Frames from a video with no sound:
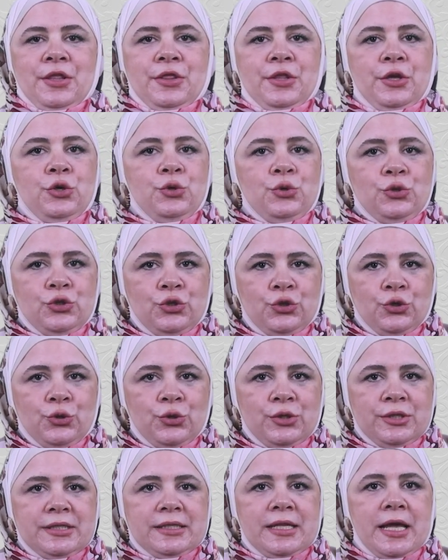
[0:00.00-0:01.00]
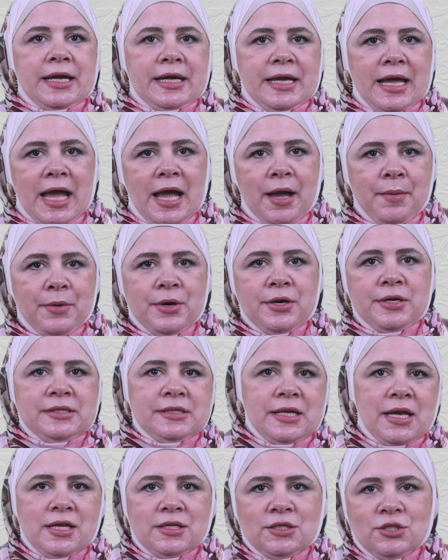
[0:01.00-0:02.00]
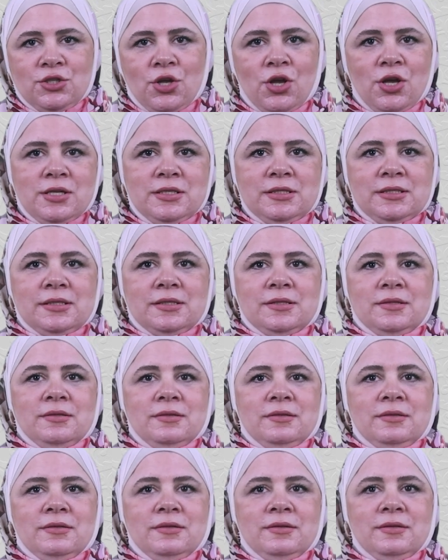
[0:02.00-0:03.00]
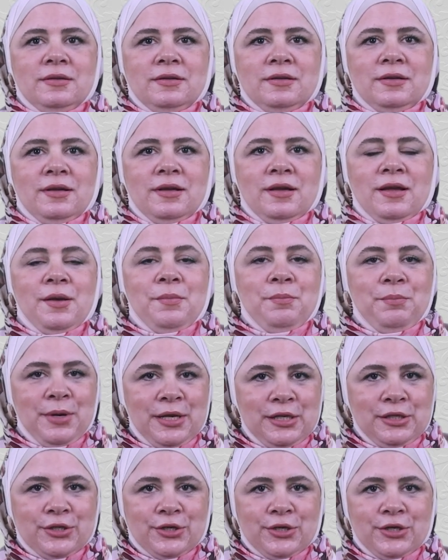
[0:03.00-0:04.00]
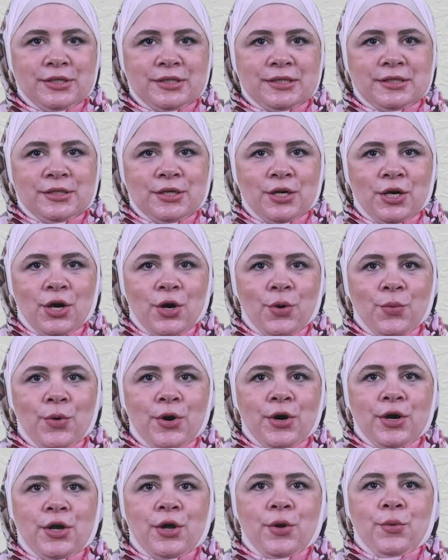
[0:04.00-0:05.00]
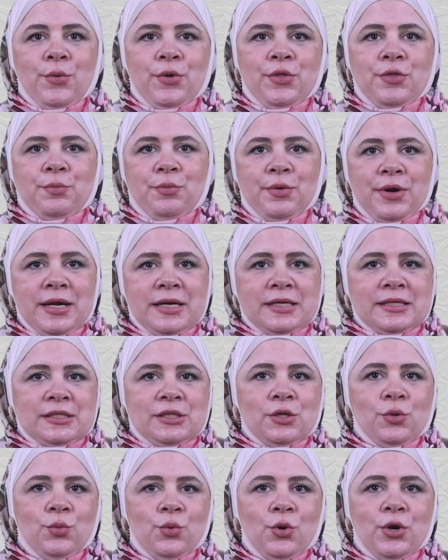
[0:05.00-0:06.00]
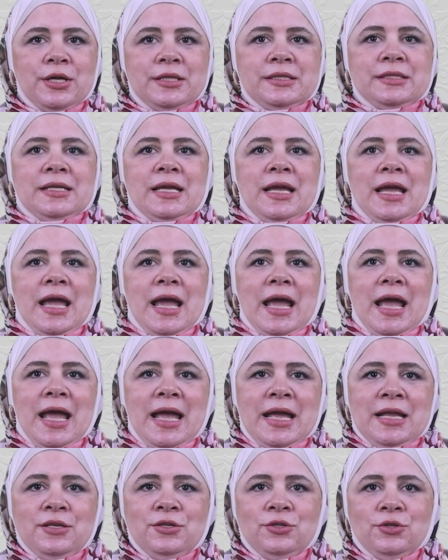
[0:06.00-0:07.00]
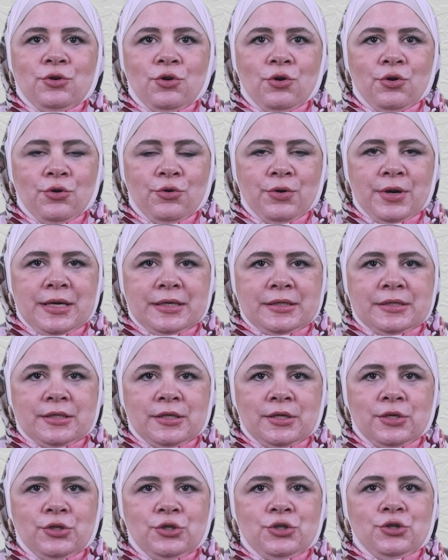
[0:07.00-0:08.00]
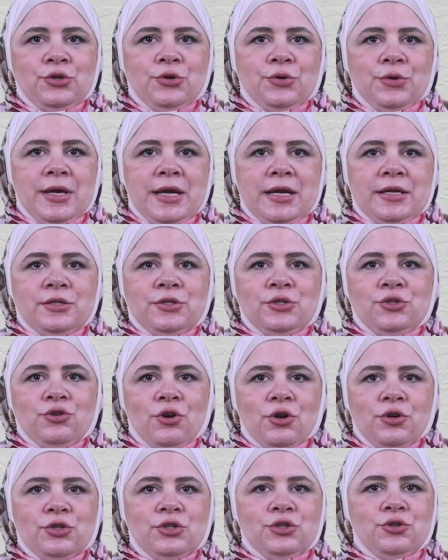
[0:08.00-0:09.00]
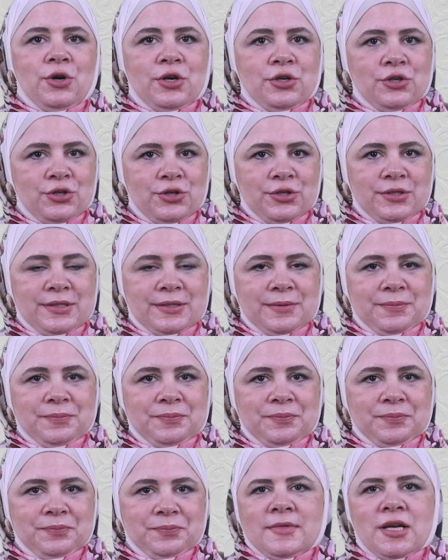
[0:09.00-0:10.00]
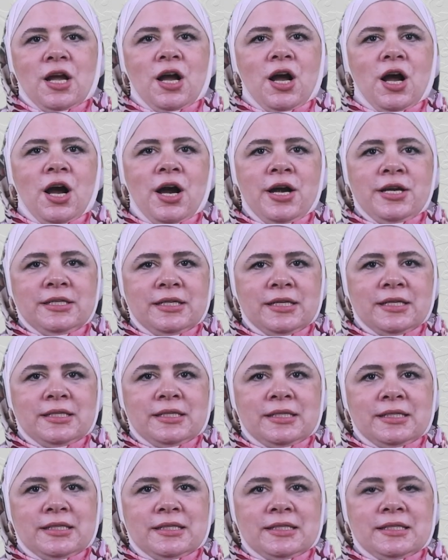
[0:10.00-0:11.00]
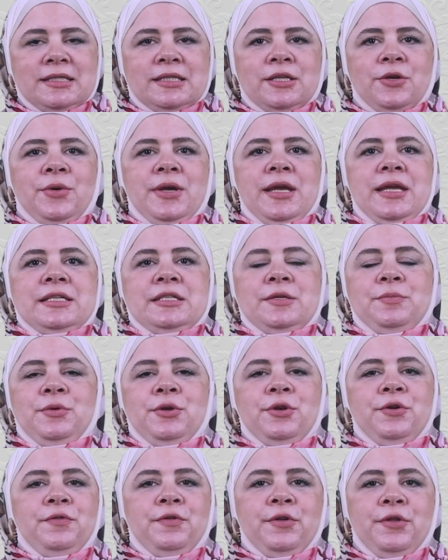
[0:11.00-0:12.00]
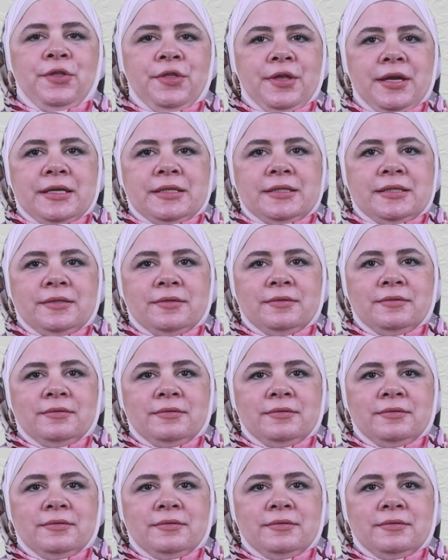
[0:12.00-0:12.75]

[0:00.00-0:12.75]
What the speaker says: They use tools like hammers and saws. Builders work with bricks, wood, and concrete to create strong structures. Artists create beautiful things.